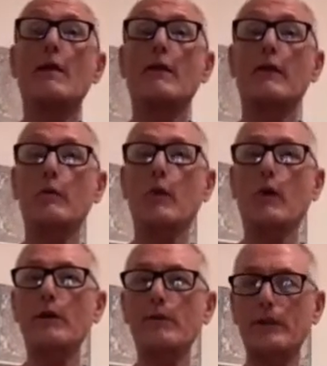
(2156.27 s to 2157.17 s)
you're
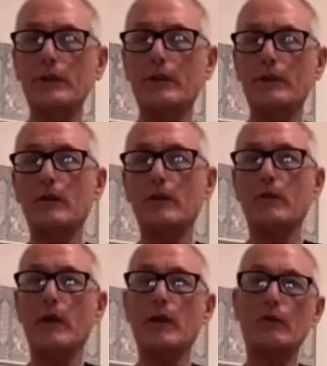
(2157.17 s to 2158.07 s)
more efficient
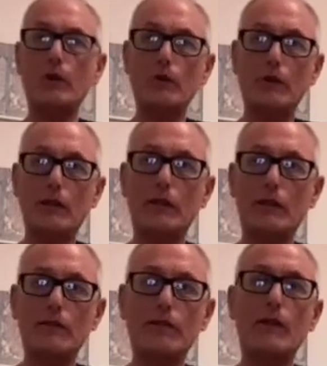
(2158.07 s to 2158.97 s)
when you do need
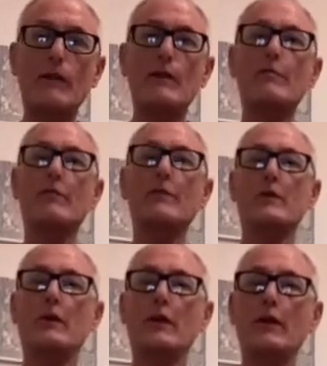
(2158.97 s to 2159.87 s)
it.
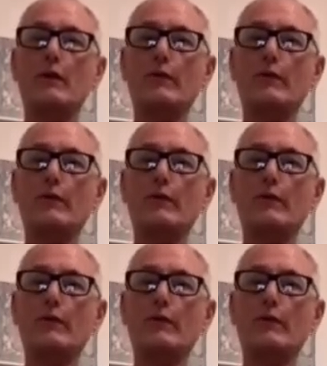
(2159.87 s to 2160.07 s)
So that